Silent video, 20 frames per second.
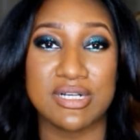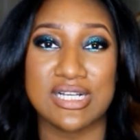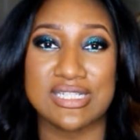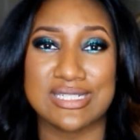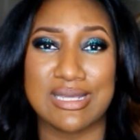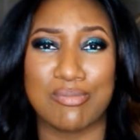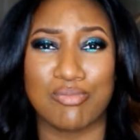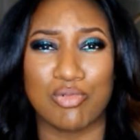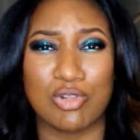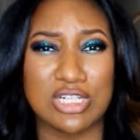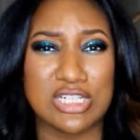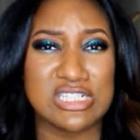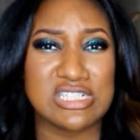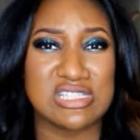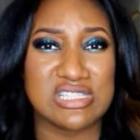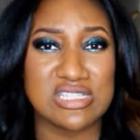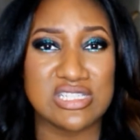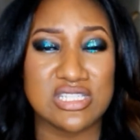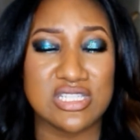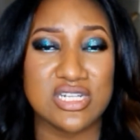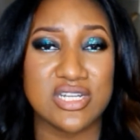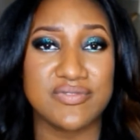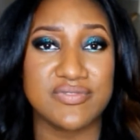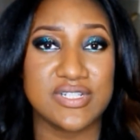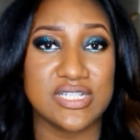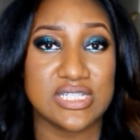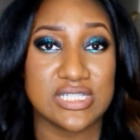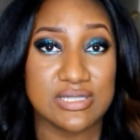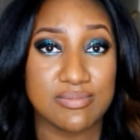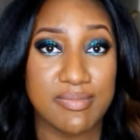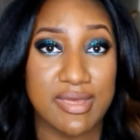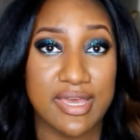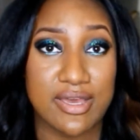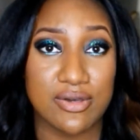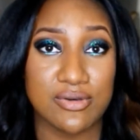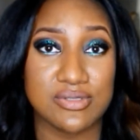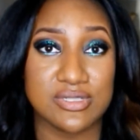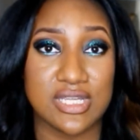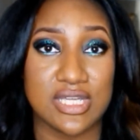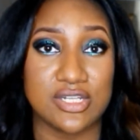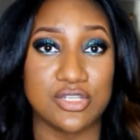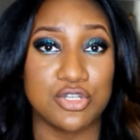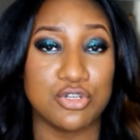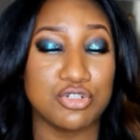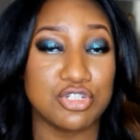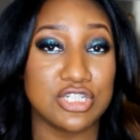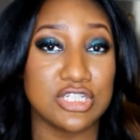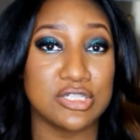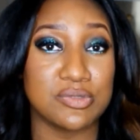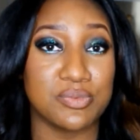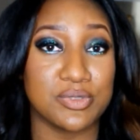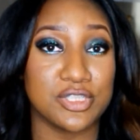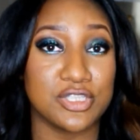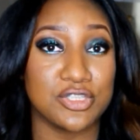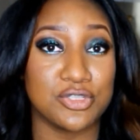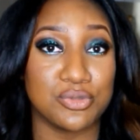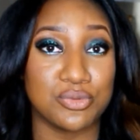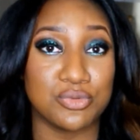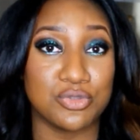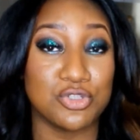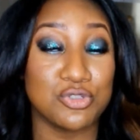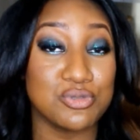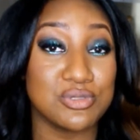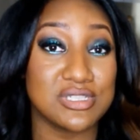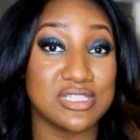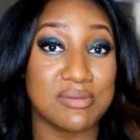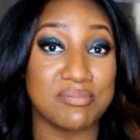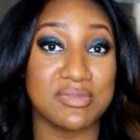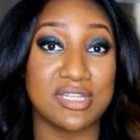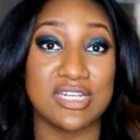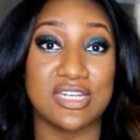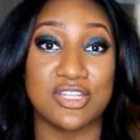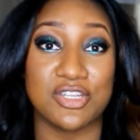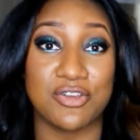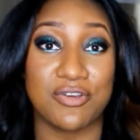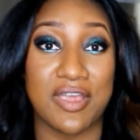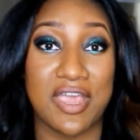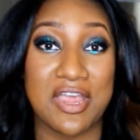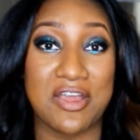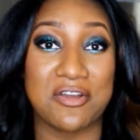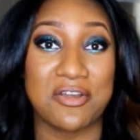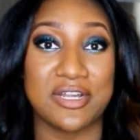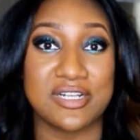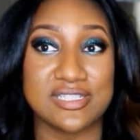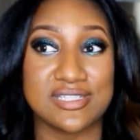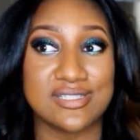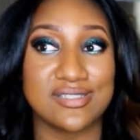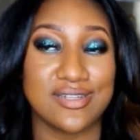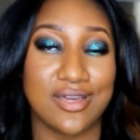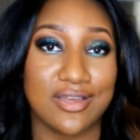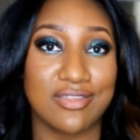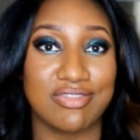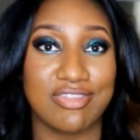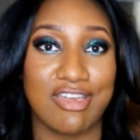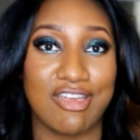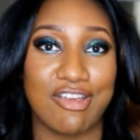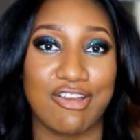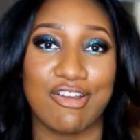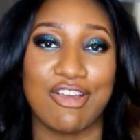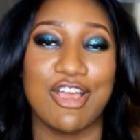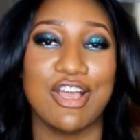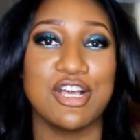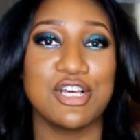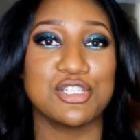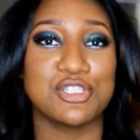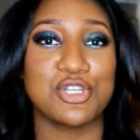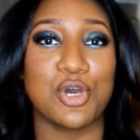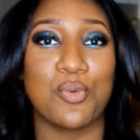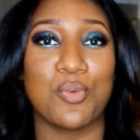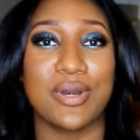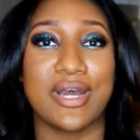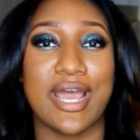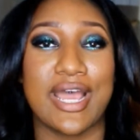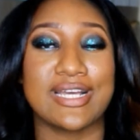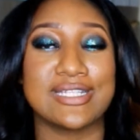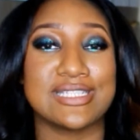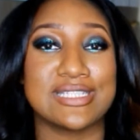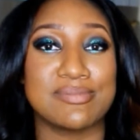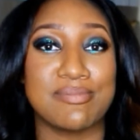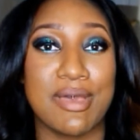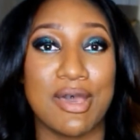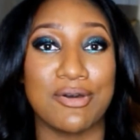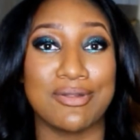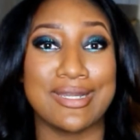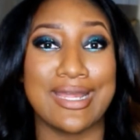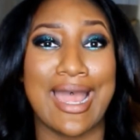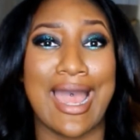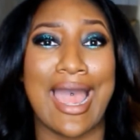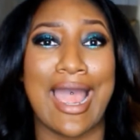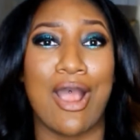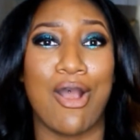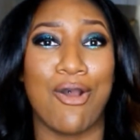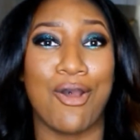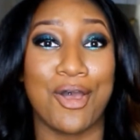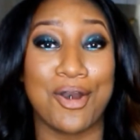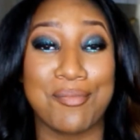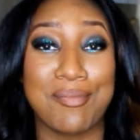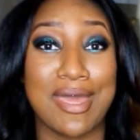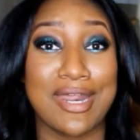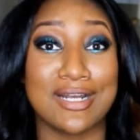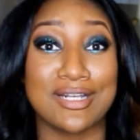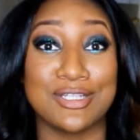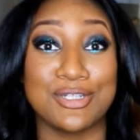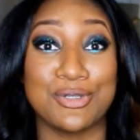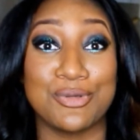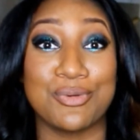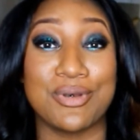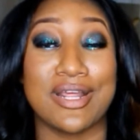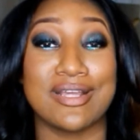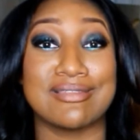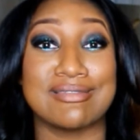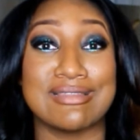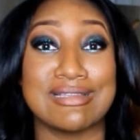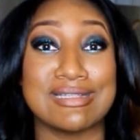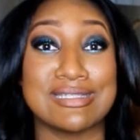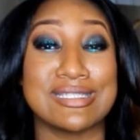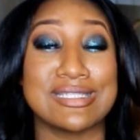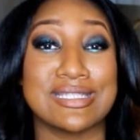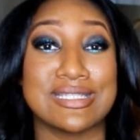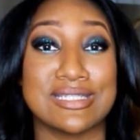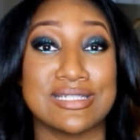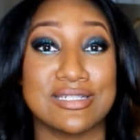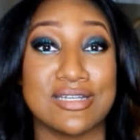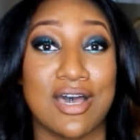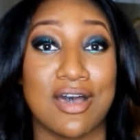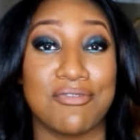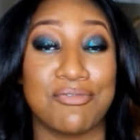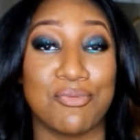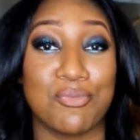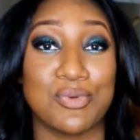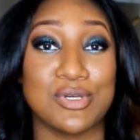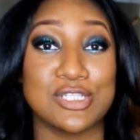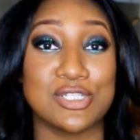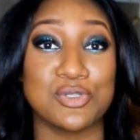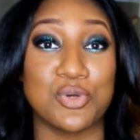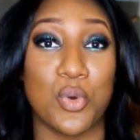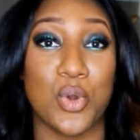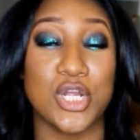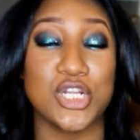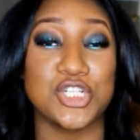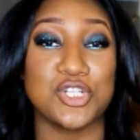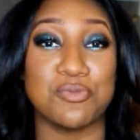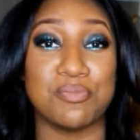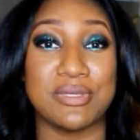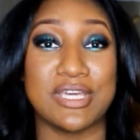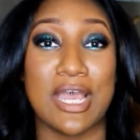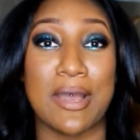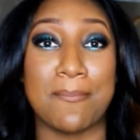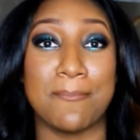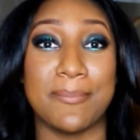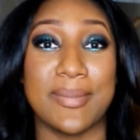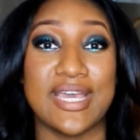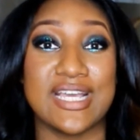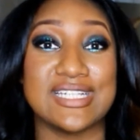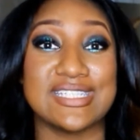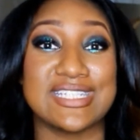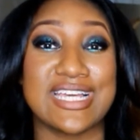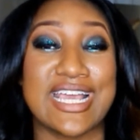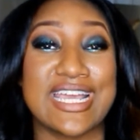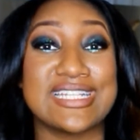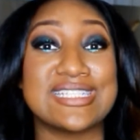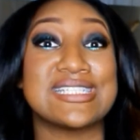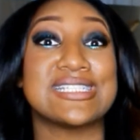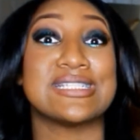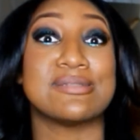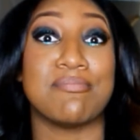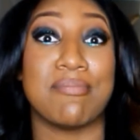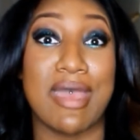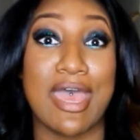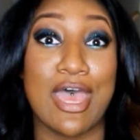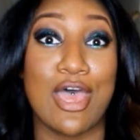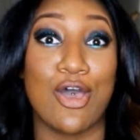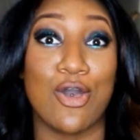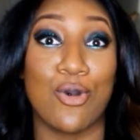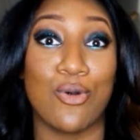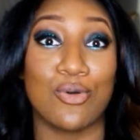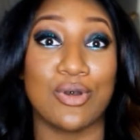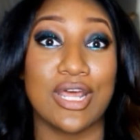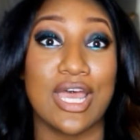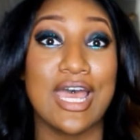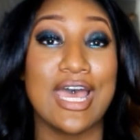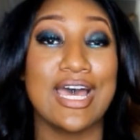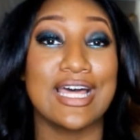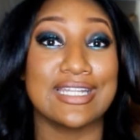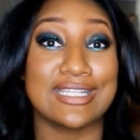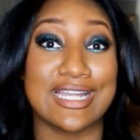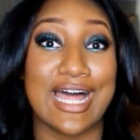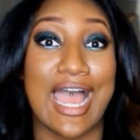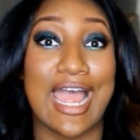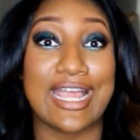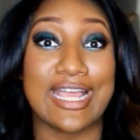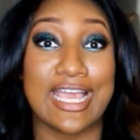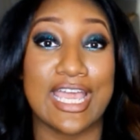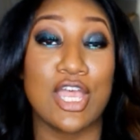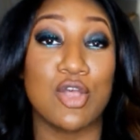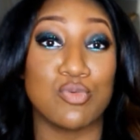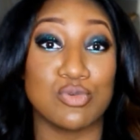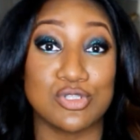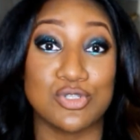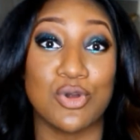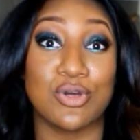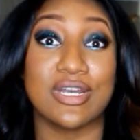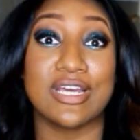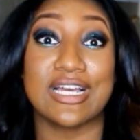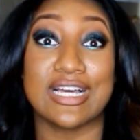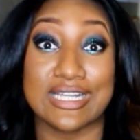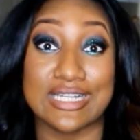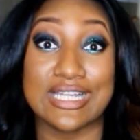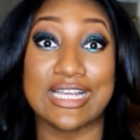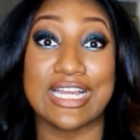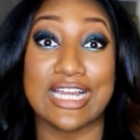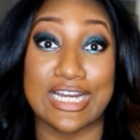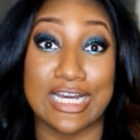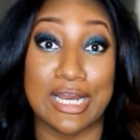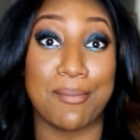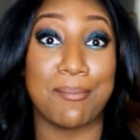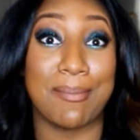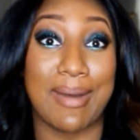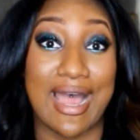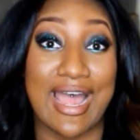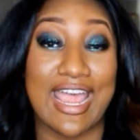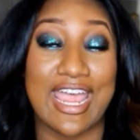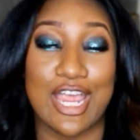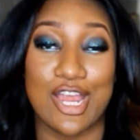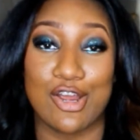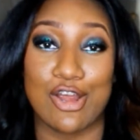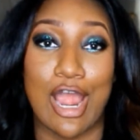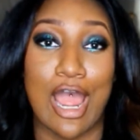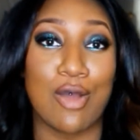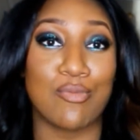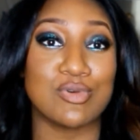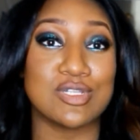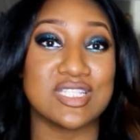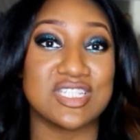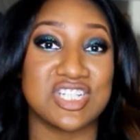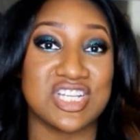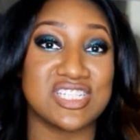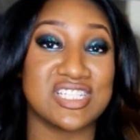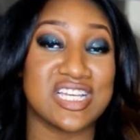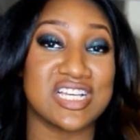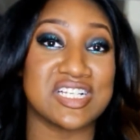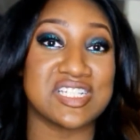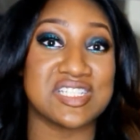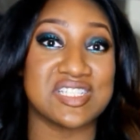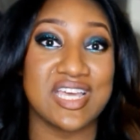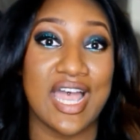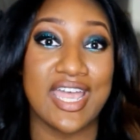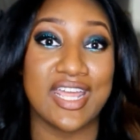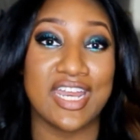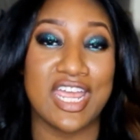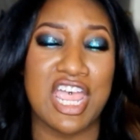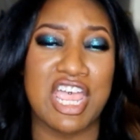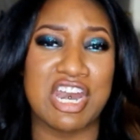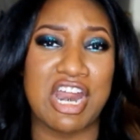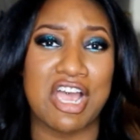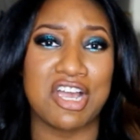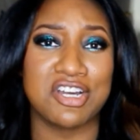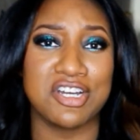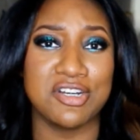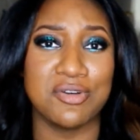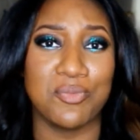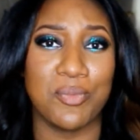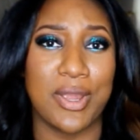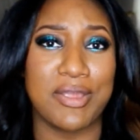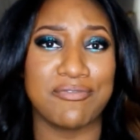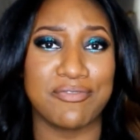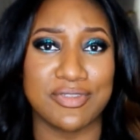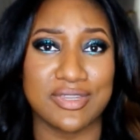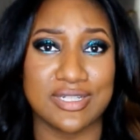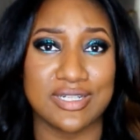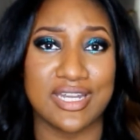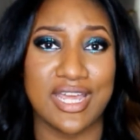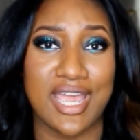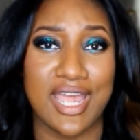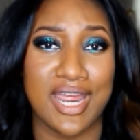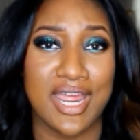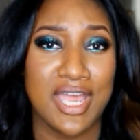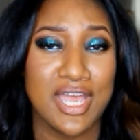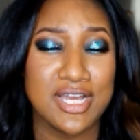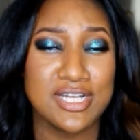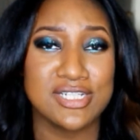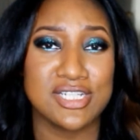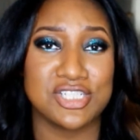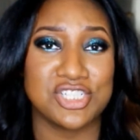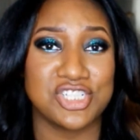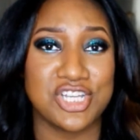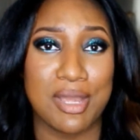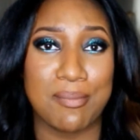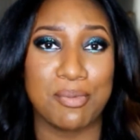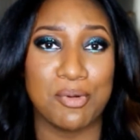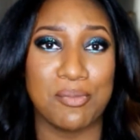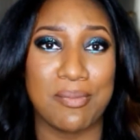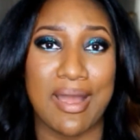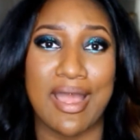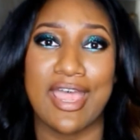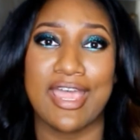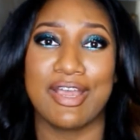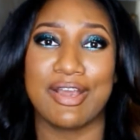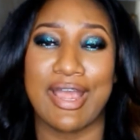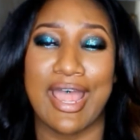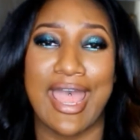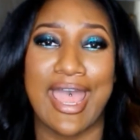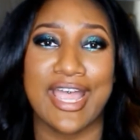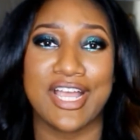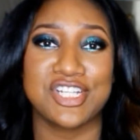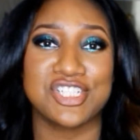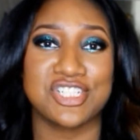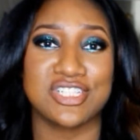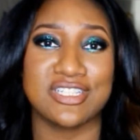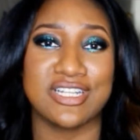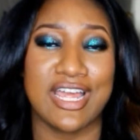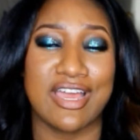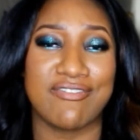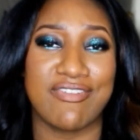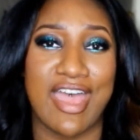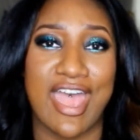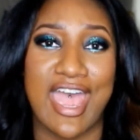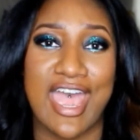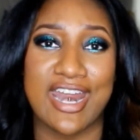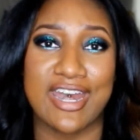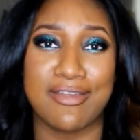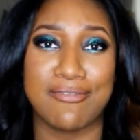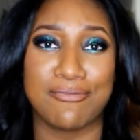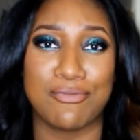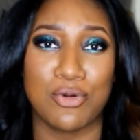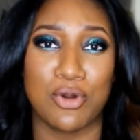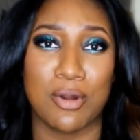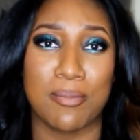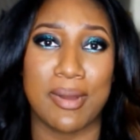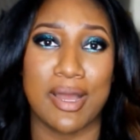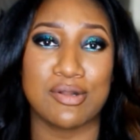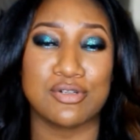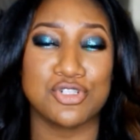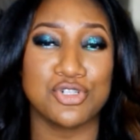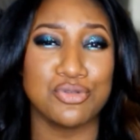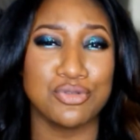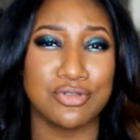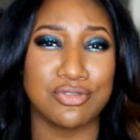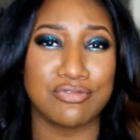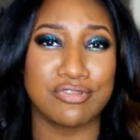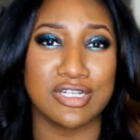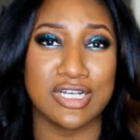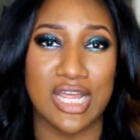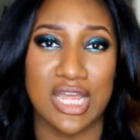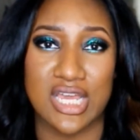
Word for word: because I'm really sensitive to smells, and usually when you use something in your hair, it's stuck there. So when I smelled it, I automatically knew that this stuff was going to be amazing. It smelled like it was going to clean my hair. I was just excited and I couldn't wait for the day to shampoo my hair. I actually have had it for about two to three